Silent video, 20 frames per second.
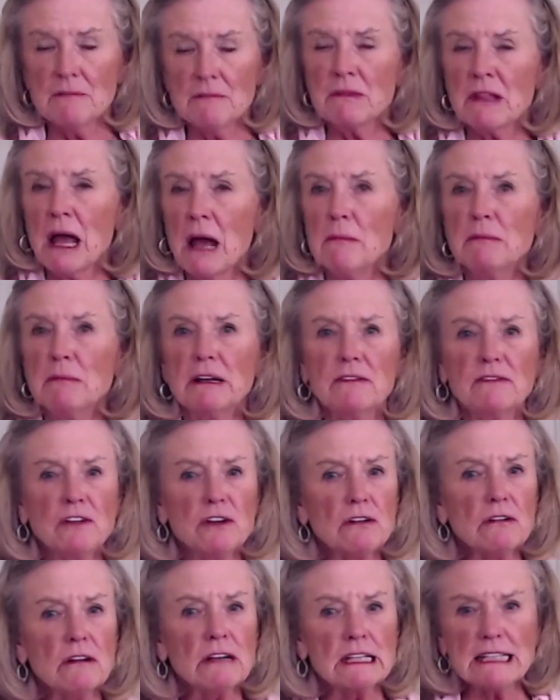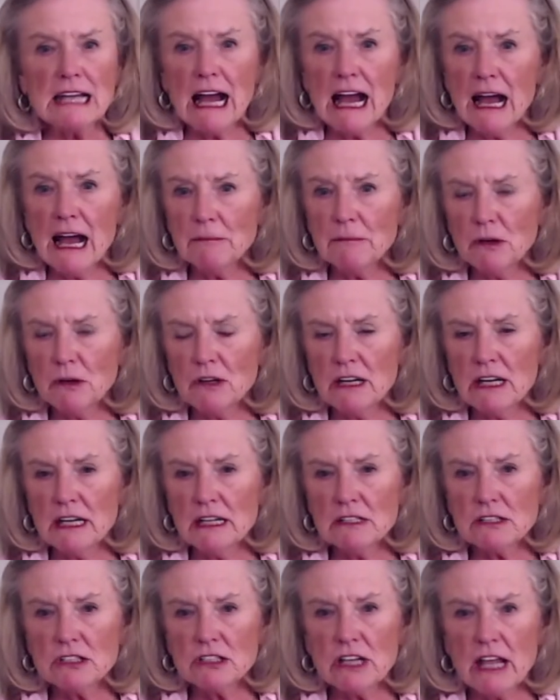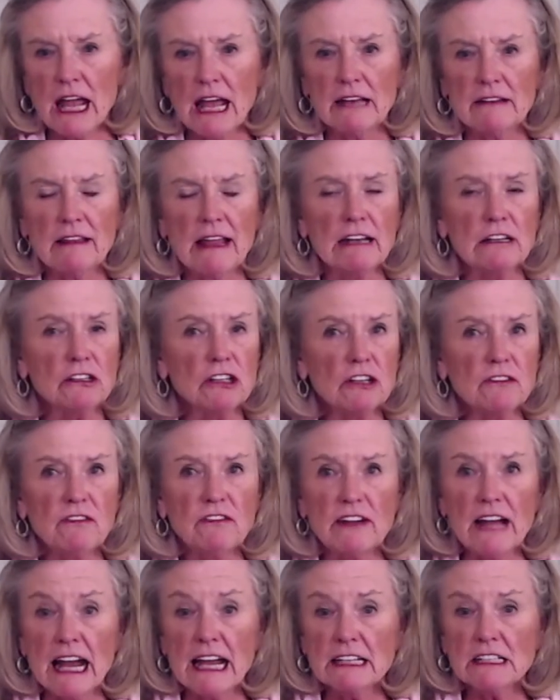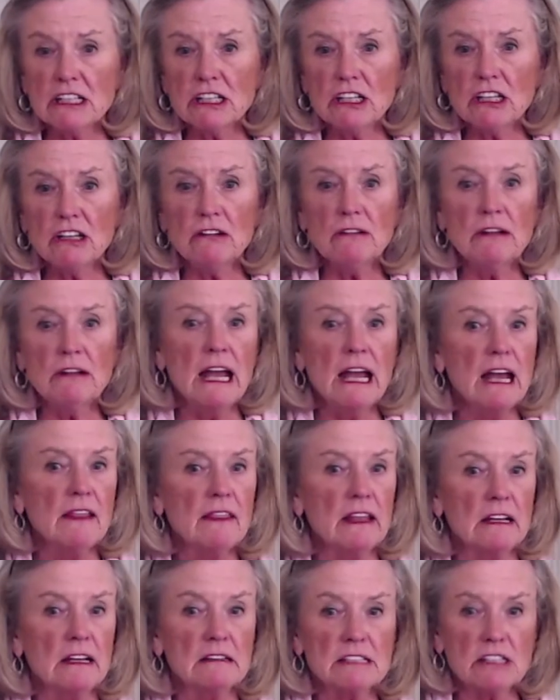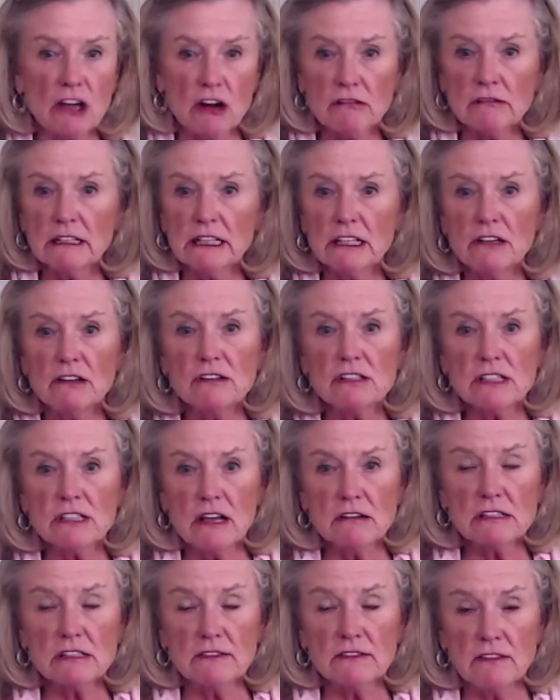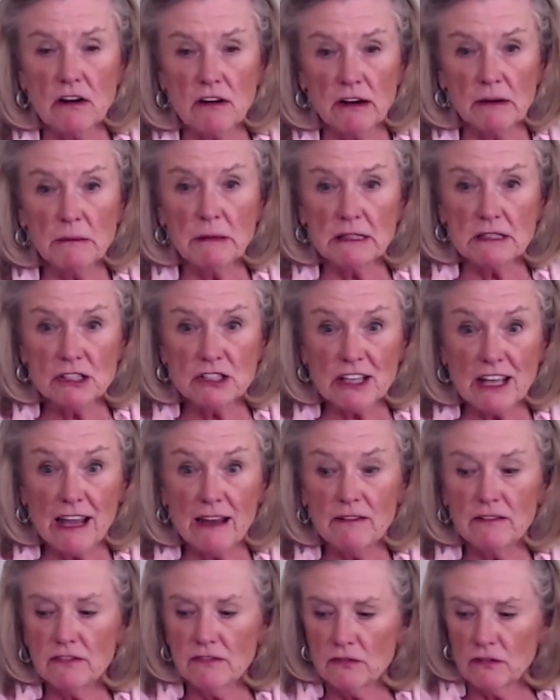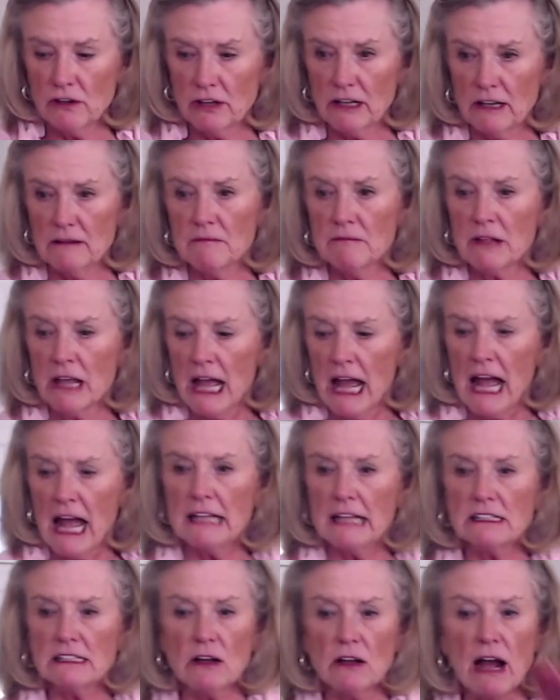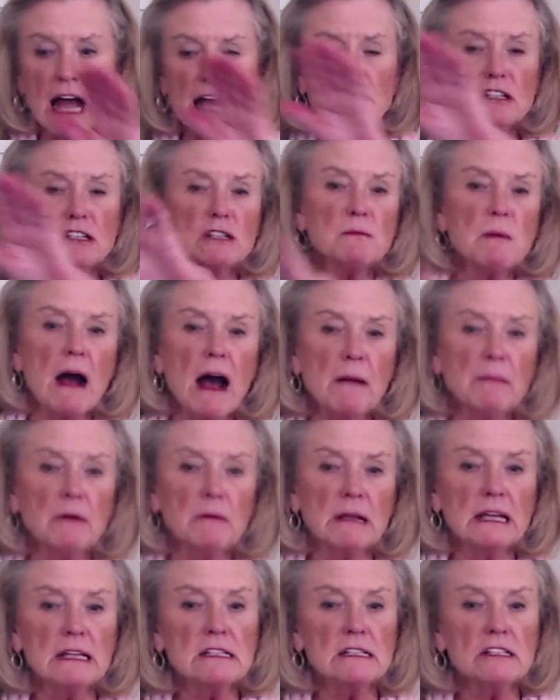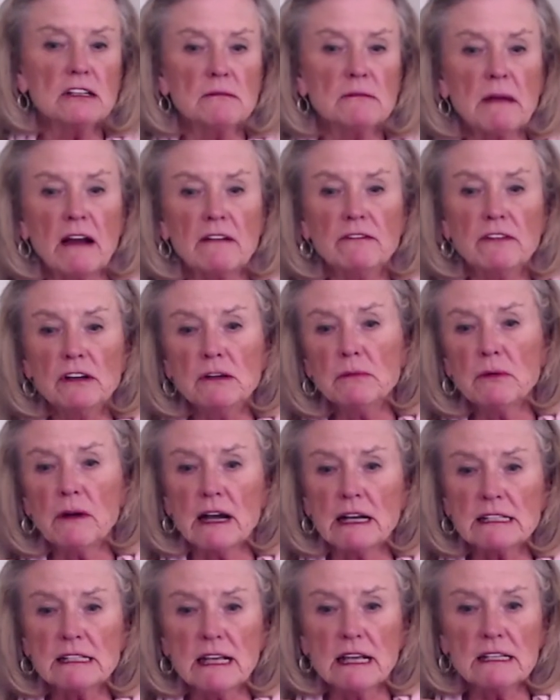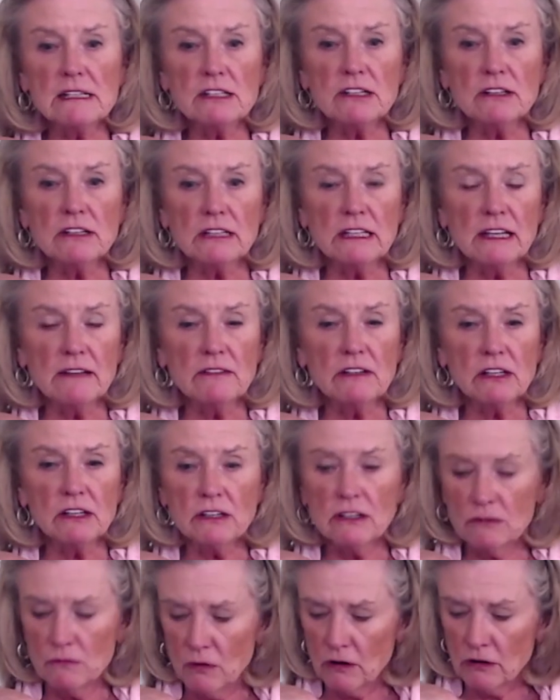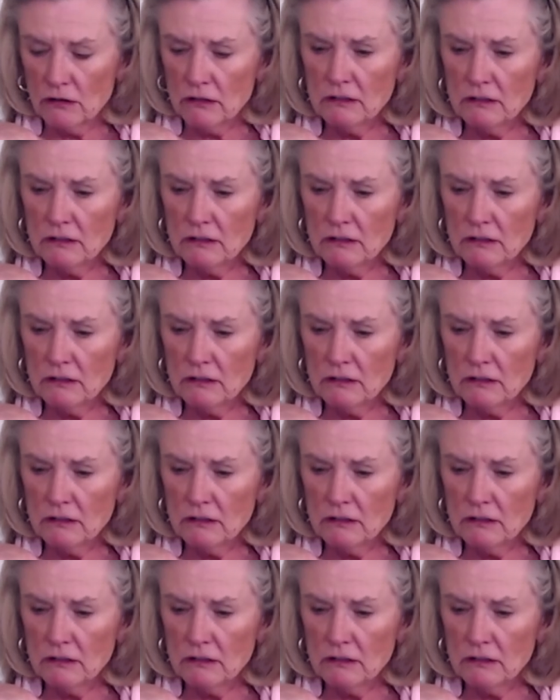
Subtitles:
But if you're on a time crunch and they look fine to you, then certainly use those that have already been shaved for you. And so I just pop them into my food processor and give it a good whirl.